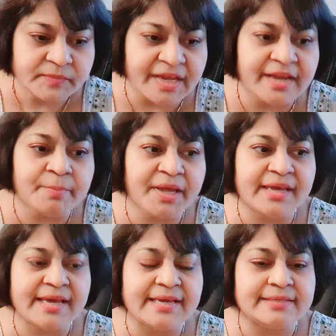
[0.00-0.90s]
In my
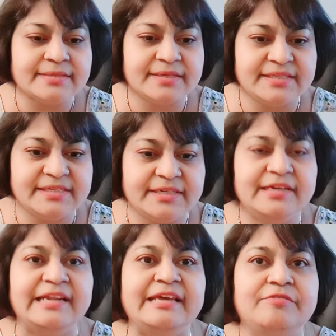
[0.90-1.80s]
case, it
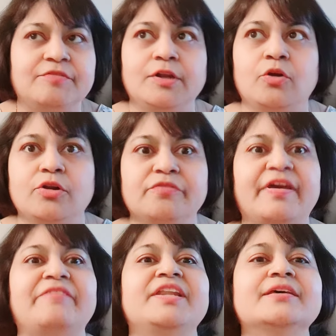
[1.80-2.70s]
did leave a lot of
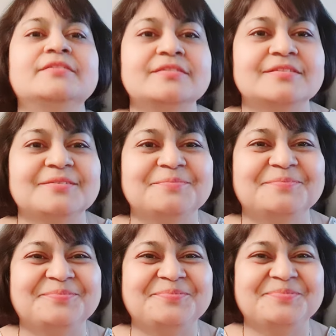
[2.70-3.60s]
heaviness
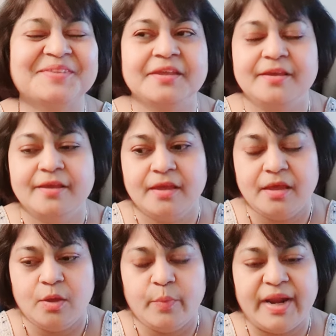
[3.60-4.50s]

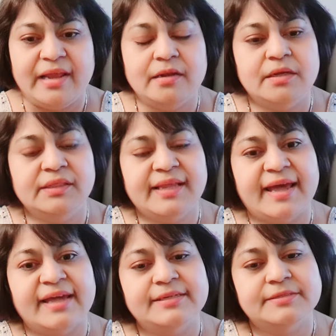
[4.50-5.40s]
when I learned
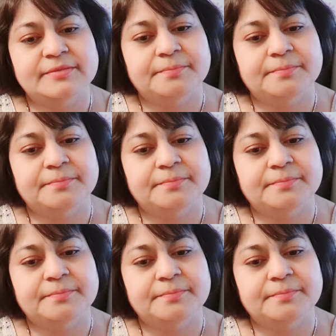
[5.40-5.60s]
that